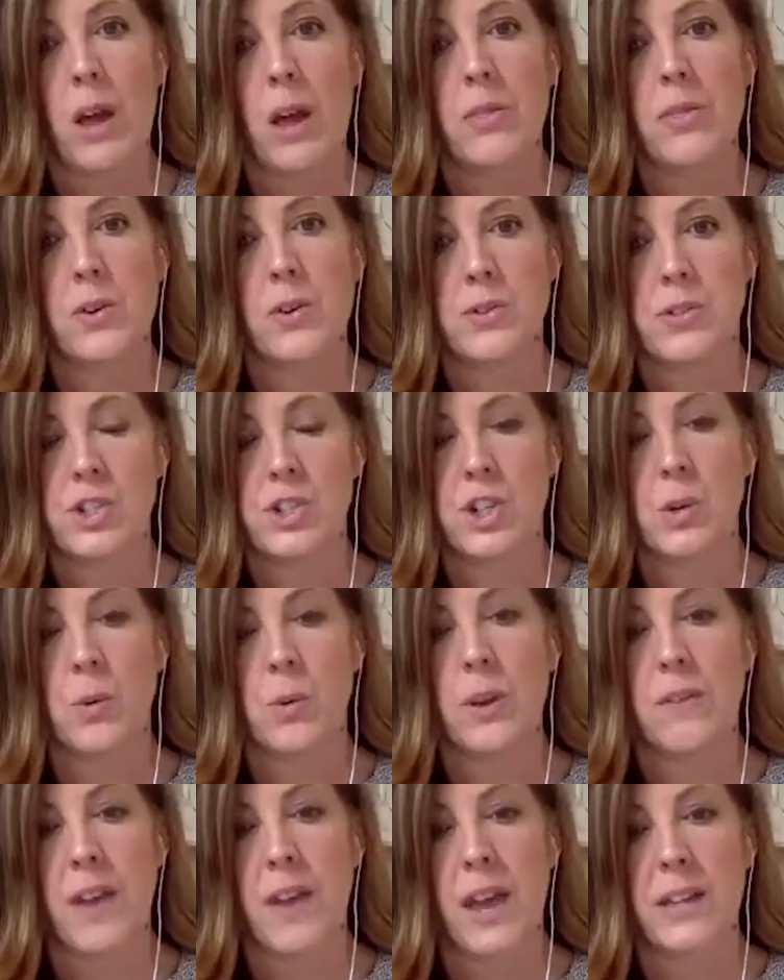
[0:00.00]
those two
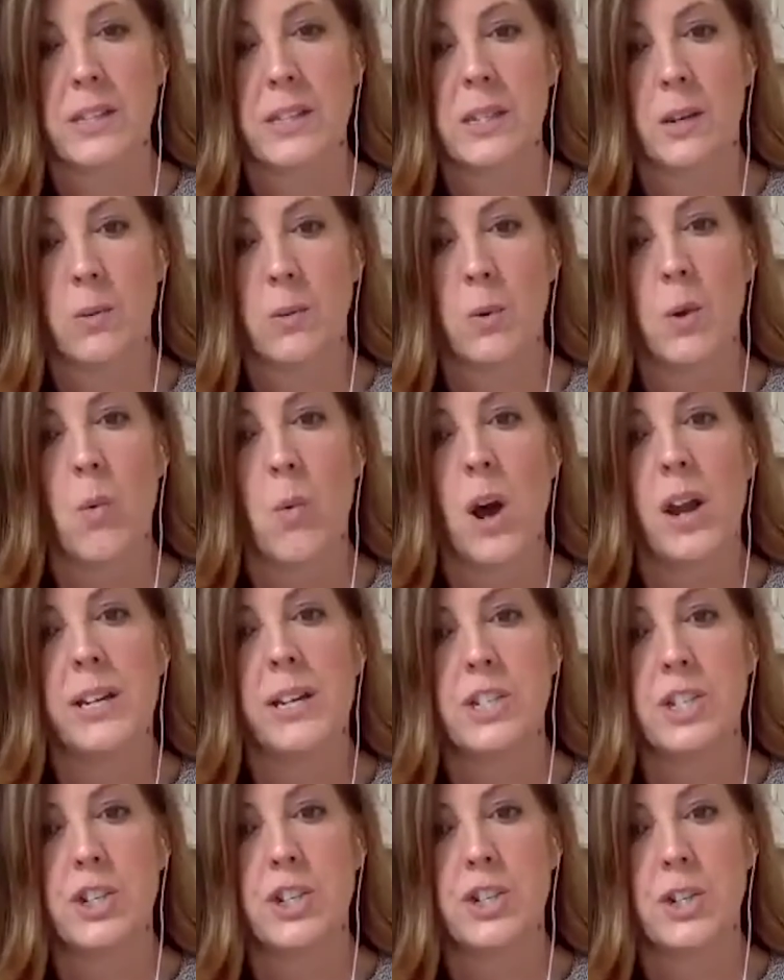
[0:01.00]
events, and we wanted
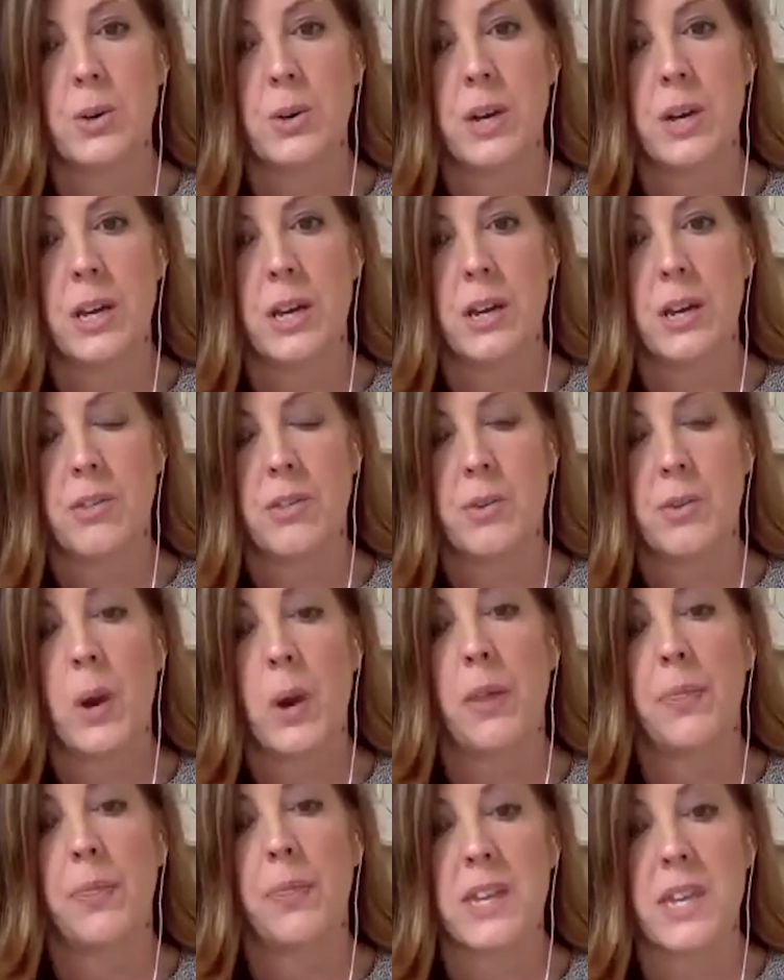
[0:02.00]
to do it
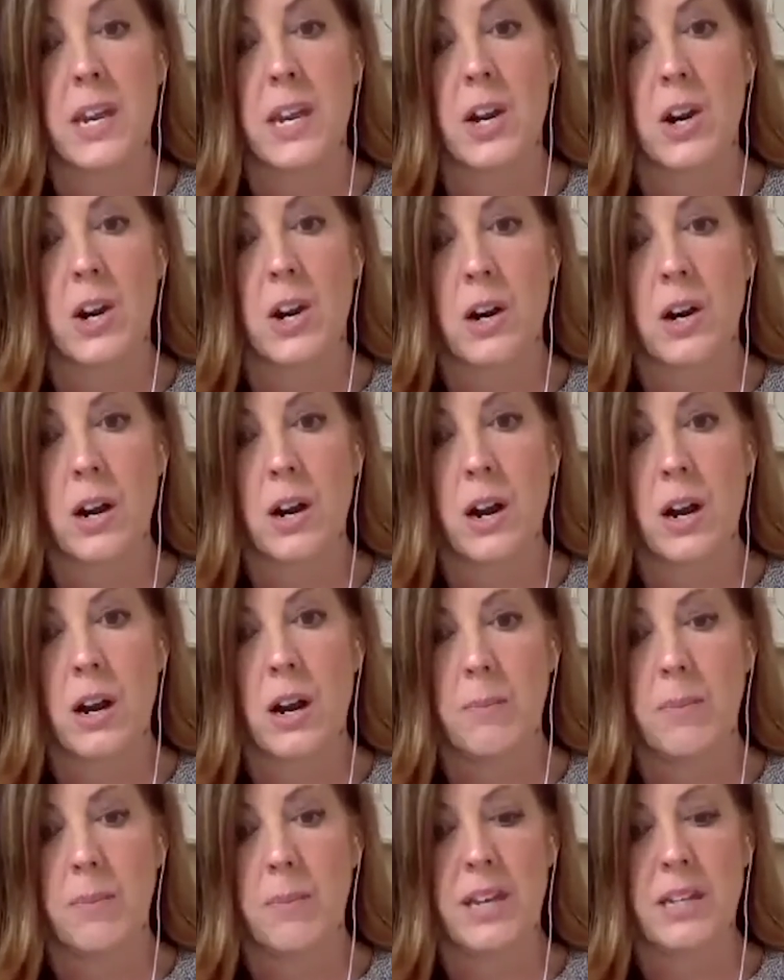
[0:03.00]
throughout the year
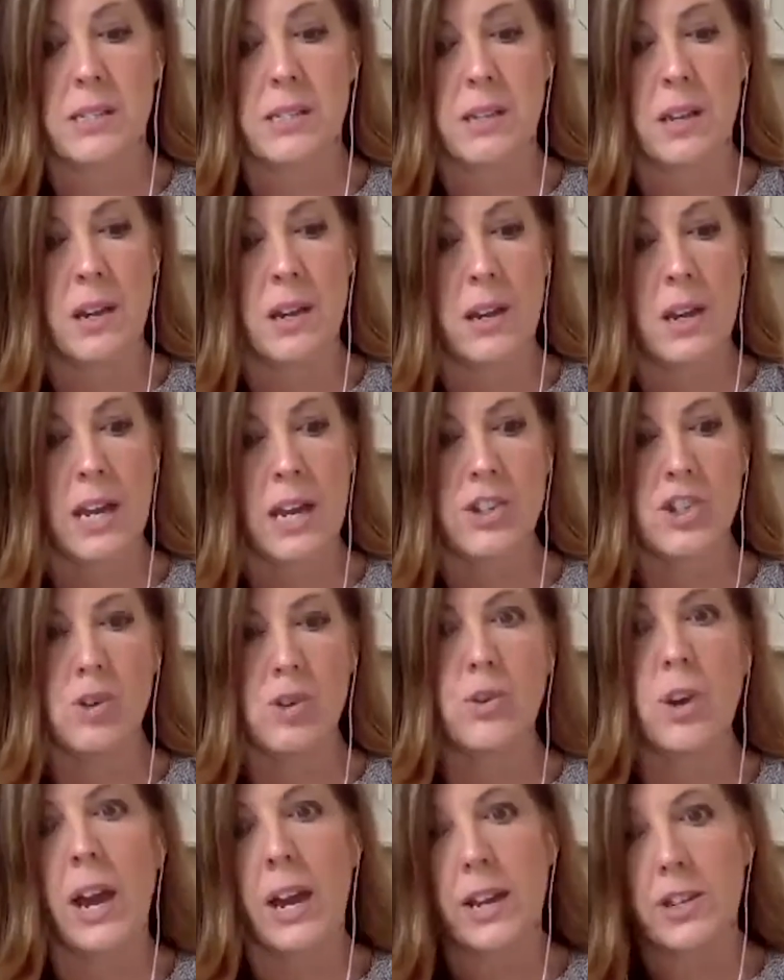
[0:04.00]
because as
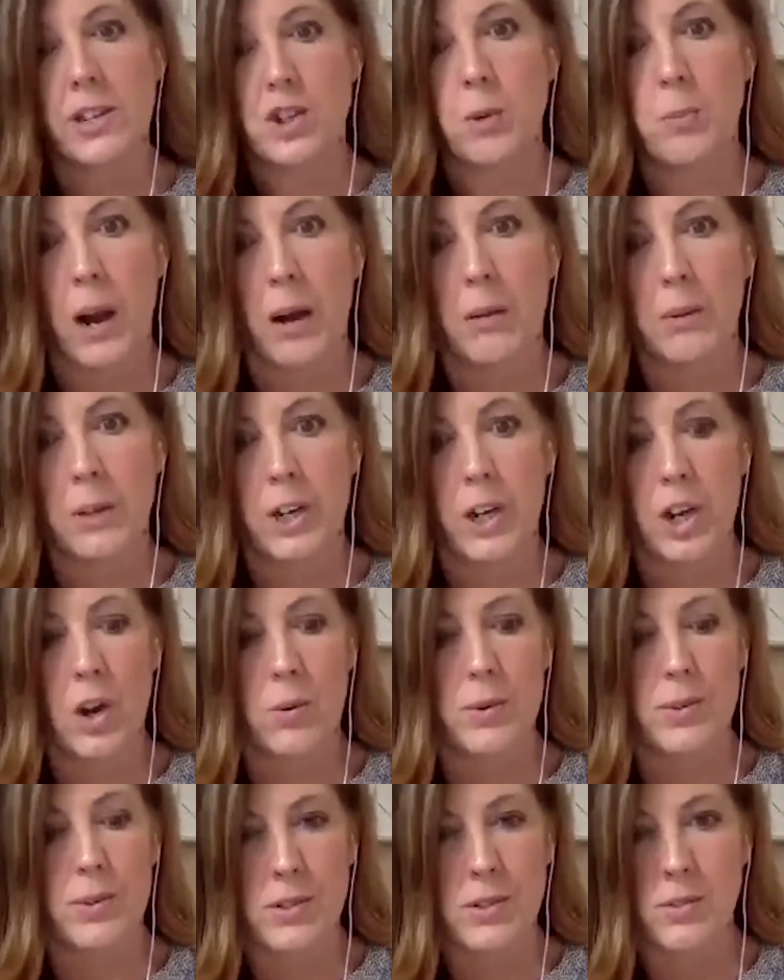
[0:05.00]
you probably know,
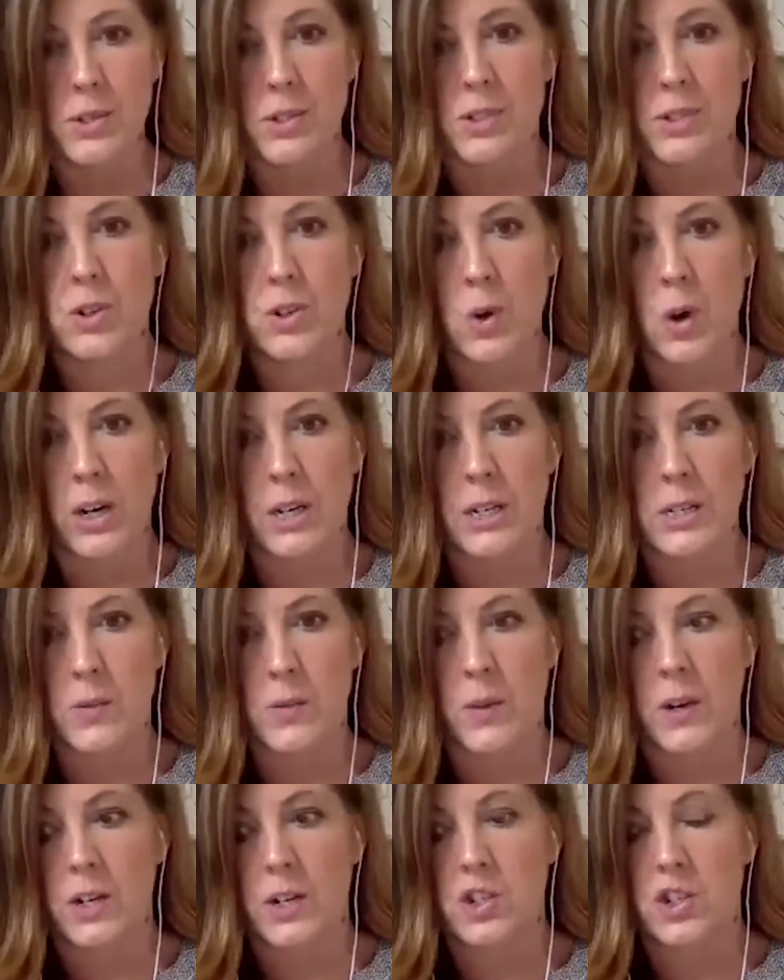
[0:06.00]
as soon as New York is
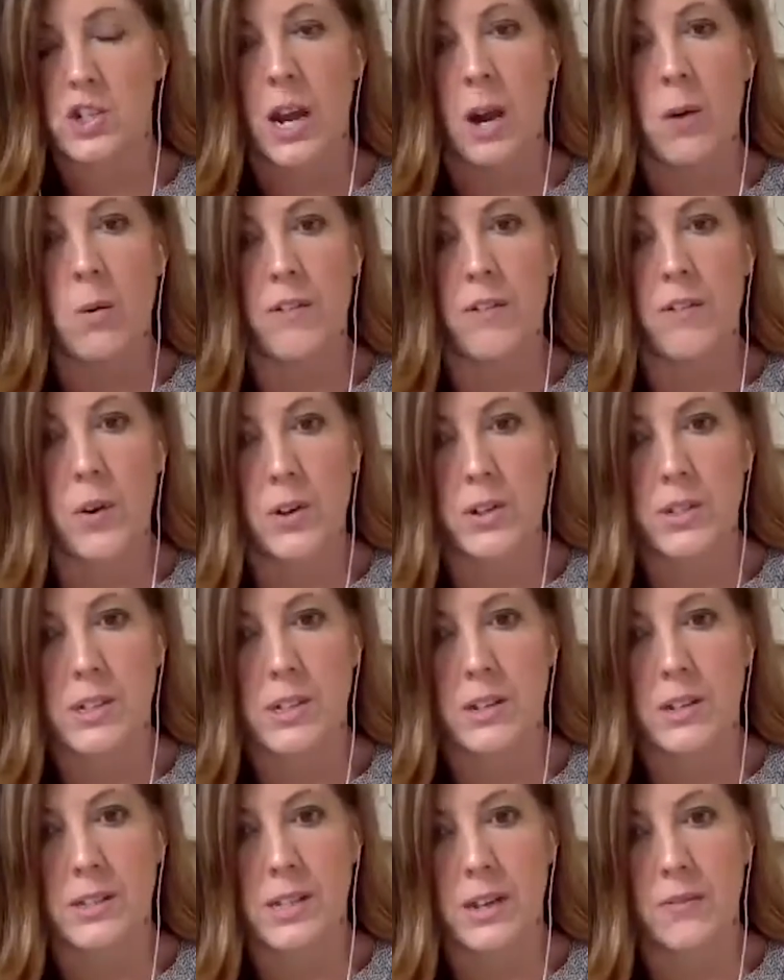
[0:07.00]
finished, now we're focused
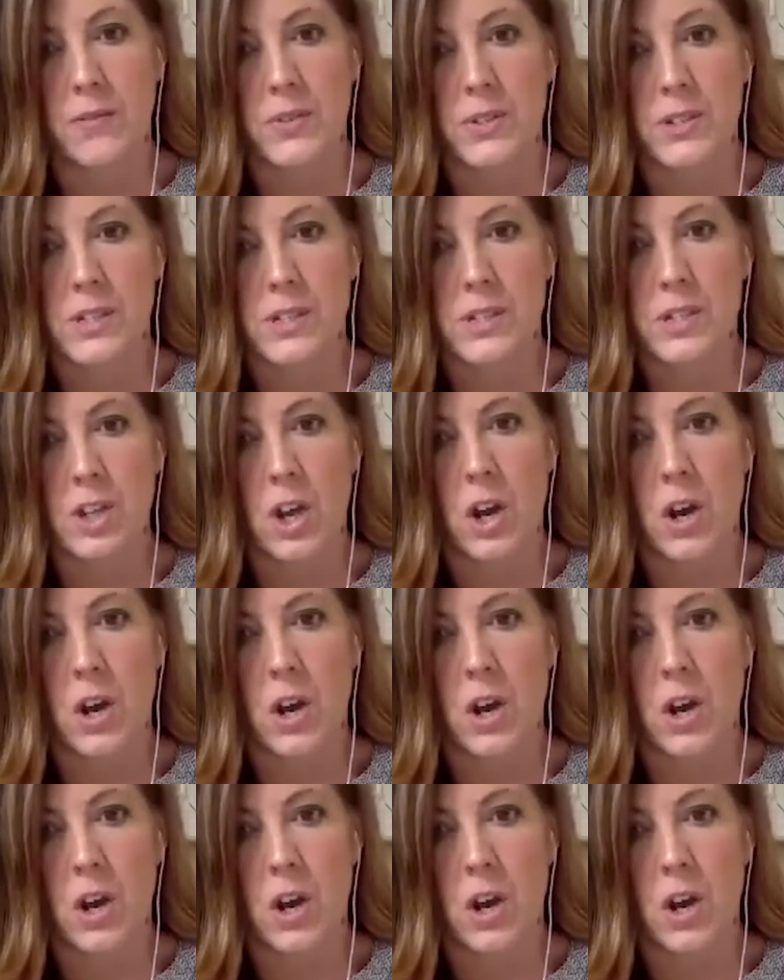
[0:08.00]
on San Francisco.